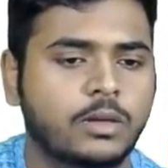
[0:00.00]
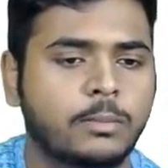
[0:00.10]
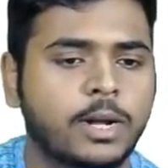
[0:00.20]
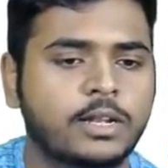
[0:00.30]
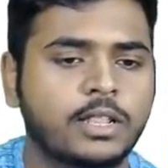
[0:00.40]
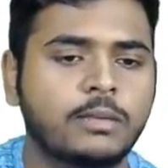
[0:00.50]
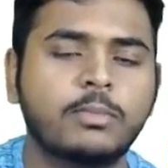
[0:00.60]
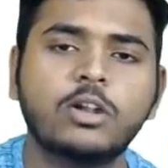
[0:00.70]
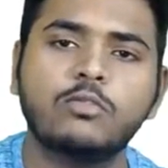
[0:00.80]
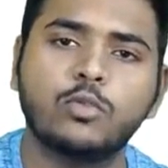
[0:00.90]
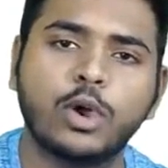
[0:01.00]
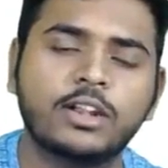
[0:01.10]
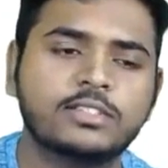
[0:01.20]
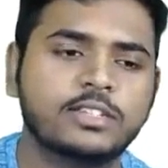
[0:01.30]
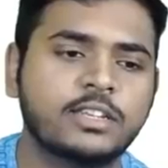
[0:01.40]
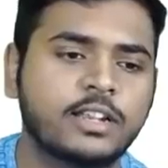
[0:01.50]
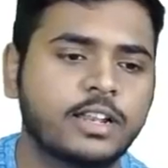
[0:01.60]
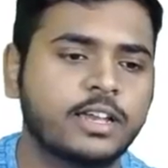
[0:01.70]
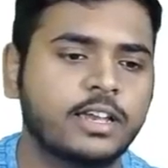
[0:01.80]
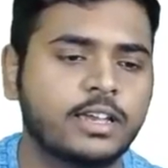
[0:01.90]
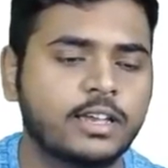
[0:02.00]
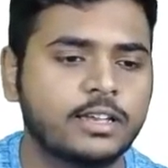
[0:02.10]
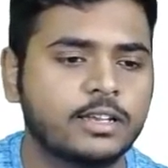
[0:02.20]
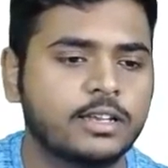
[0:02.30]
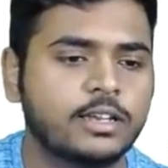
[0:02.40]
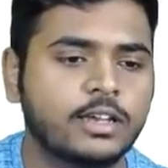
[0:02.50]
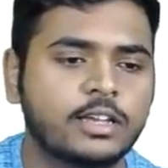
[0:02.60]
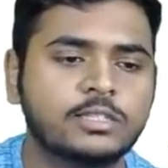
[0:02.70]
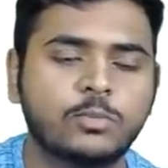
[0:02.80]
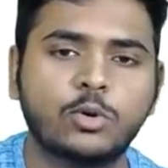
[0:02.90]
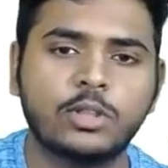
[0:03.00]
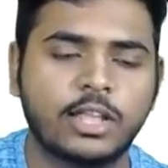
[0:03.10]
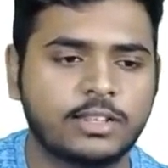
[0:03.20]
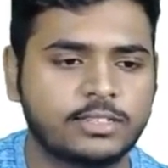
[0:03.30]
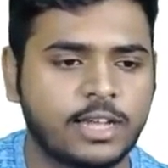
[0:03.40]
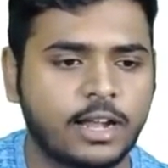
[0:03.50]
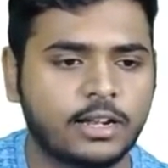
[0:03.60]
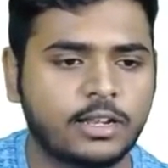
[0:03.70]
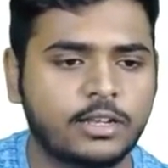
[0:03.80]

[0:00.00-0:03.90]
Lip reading: But the number of voids in clay is more than the sand.